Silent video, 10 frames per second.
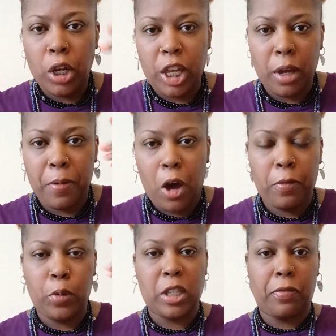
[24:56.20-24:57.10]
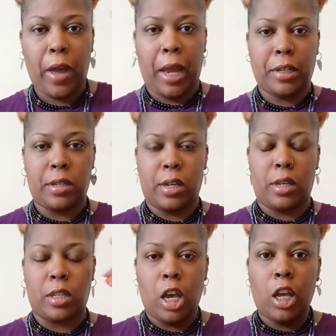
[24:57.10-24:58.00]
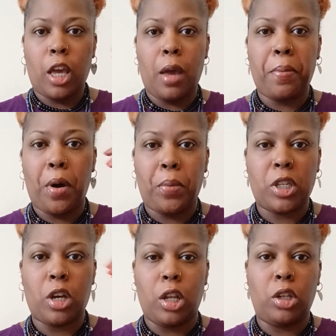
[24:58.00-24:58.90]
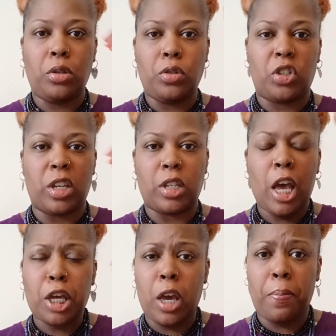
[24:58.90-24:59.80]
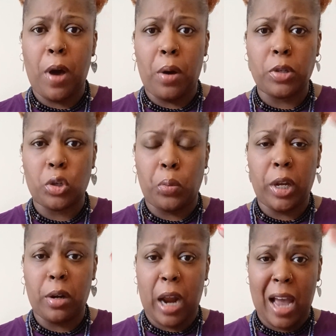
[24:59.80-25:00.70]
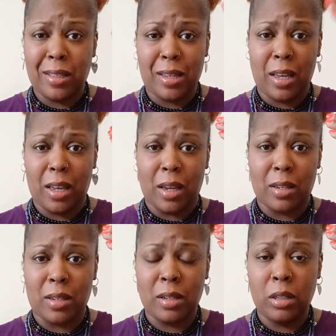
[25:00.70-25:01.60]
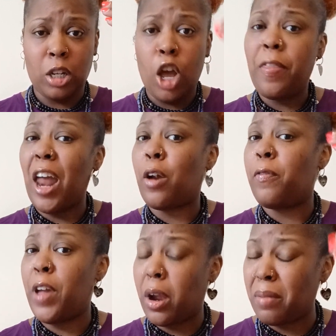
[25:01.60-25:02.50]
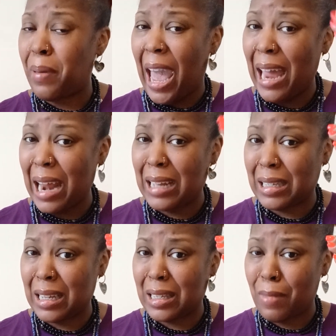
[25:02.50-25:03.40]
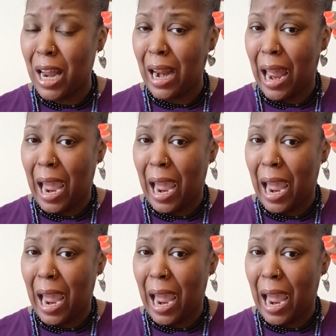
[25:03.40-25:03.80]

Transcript: Keep on with the fantasies. Keep on with the illusions. Keep on with the weird ideas that are very bad ideas, might I